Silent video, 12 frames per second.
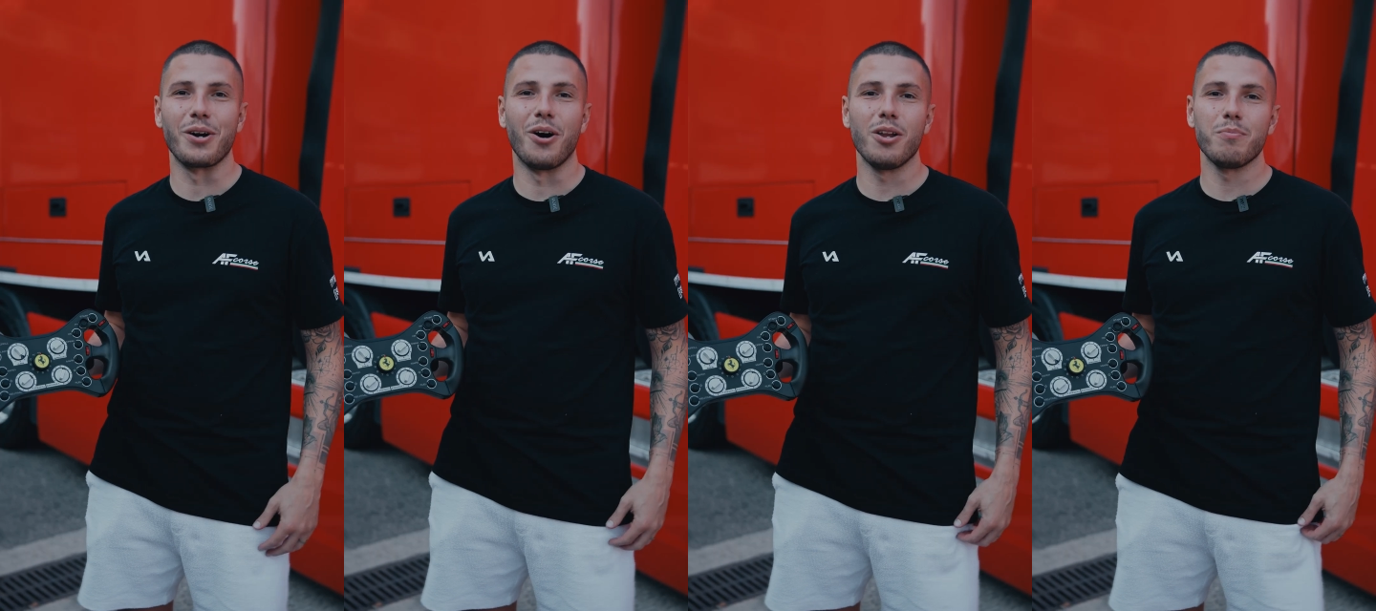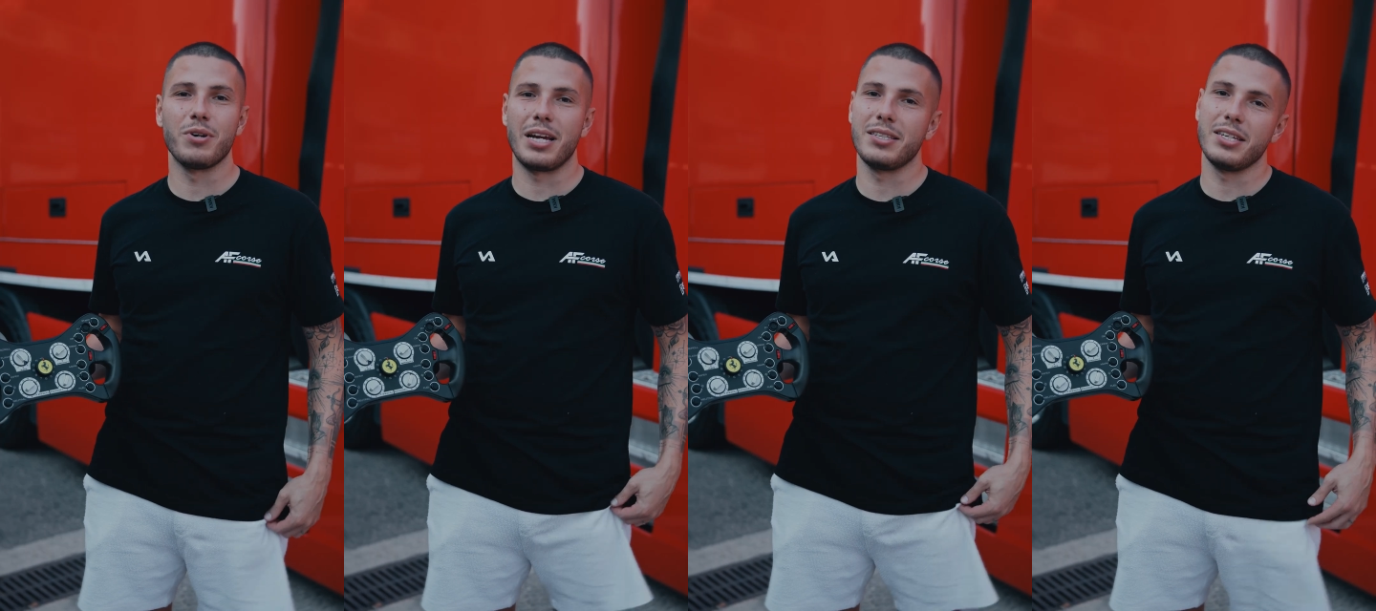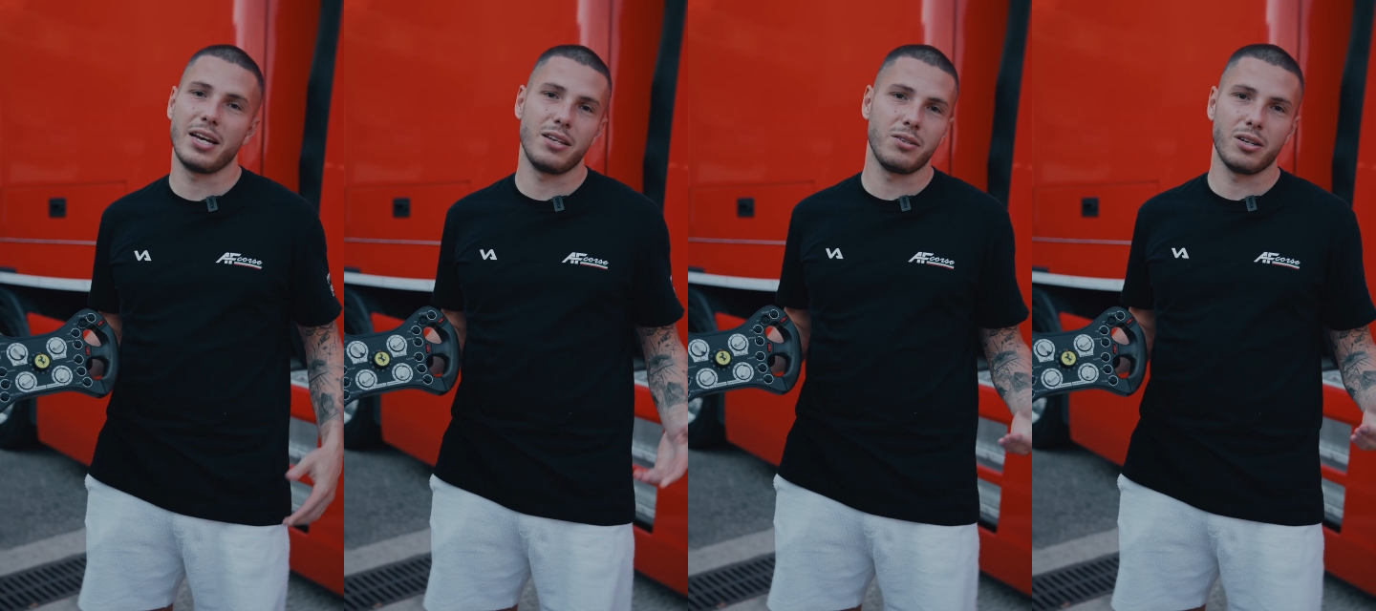on, but at the
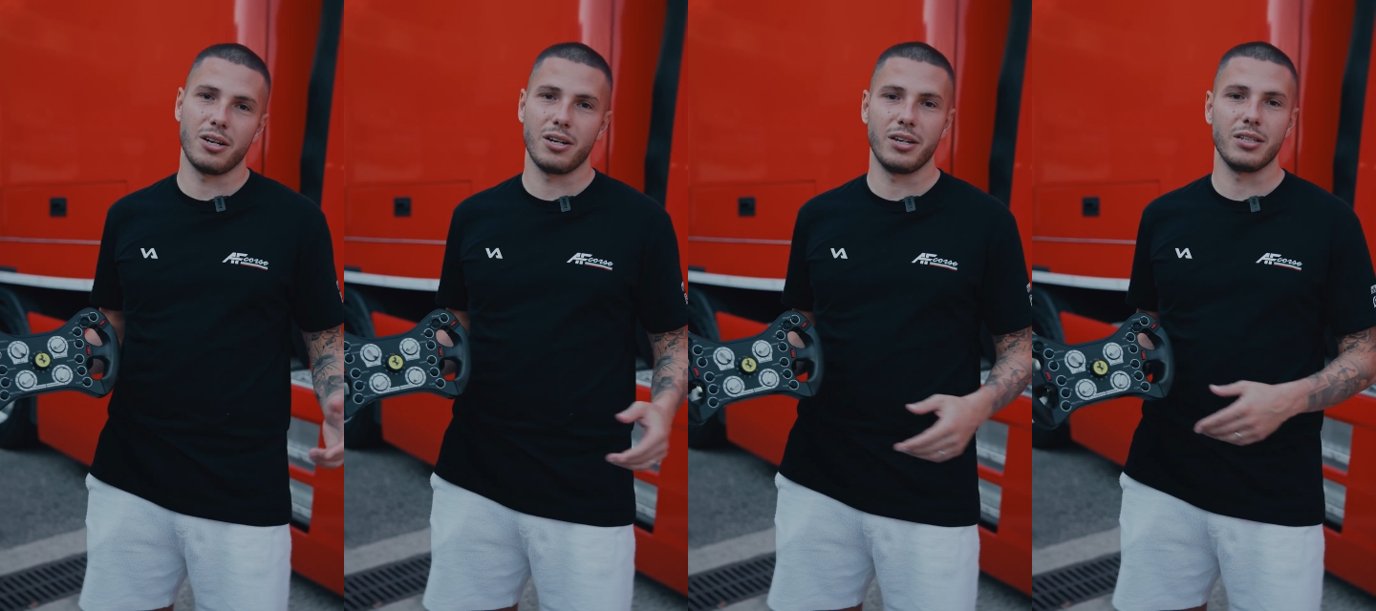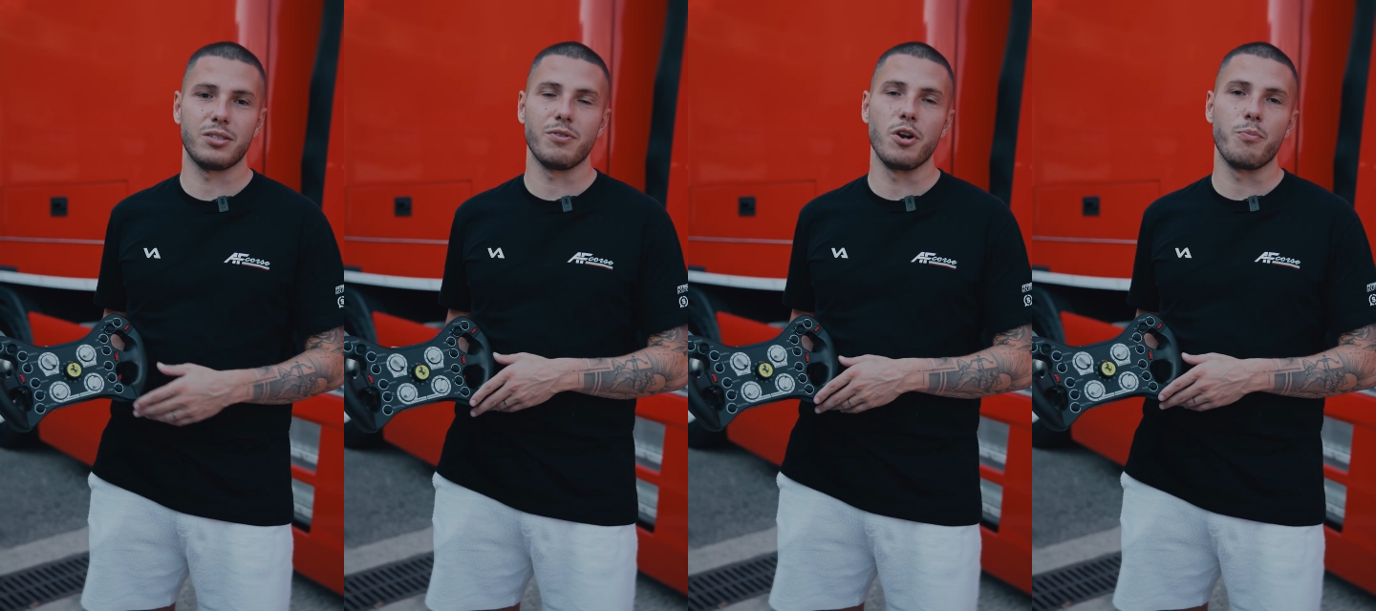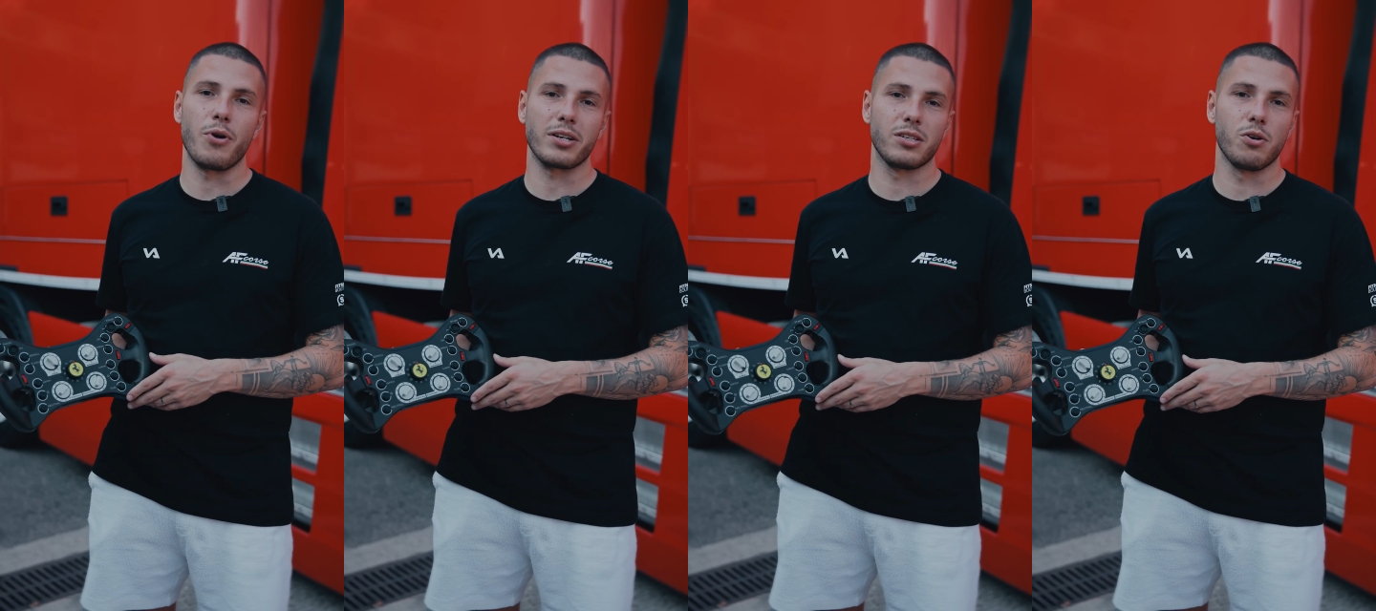end, it's very
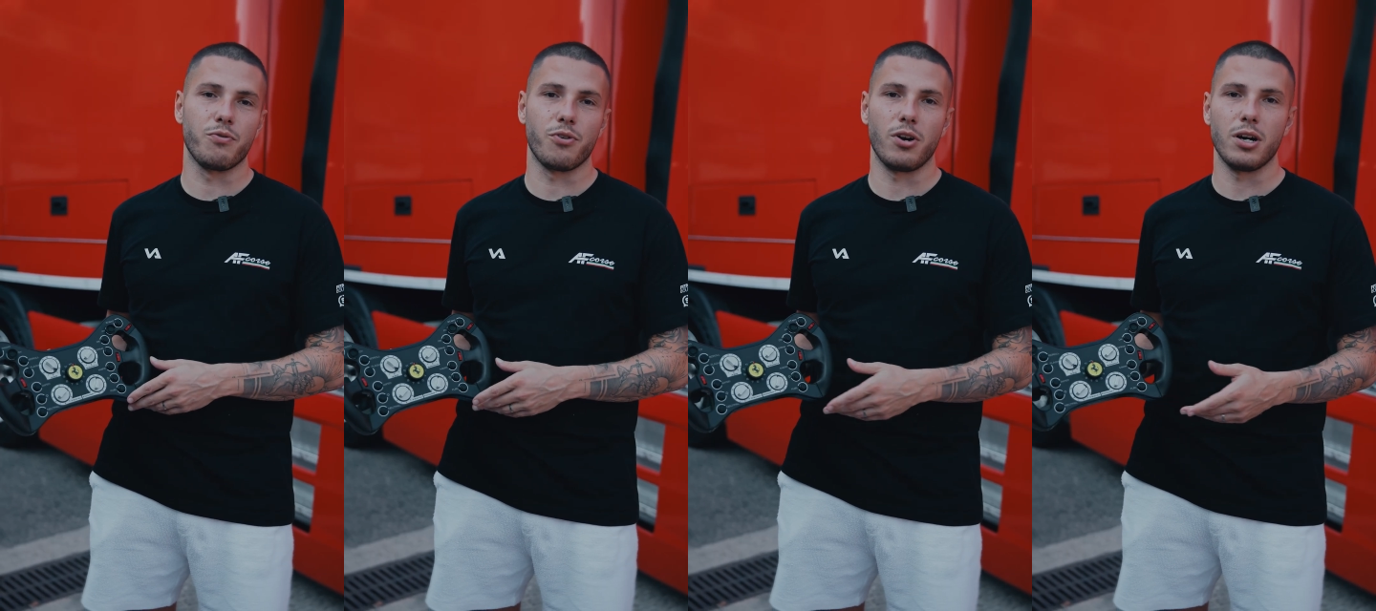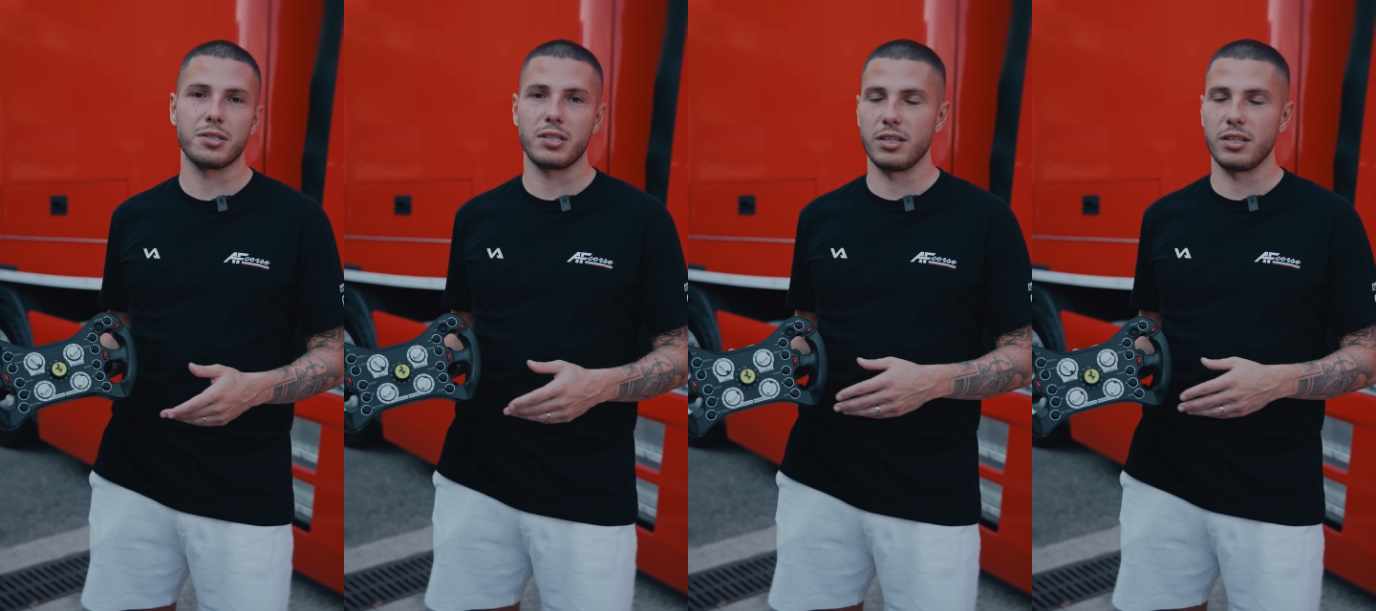practical for us,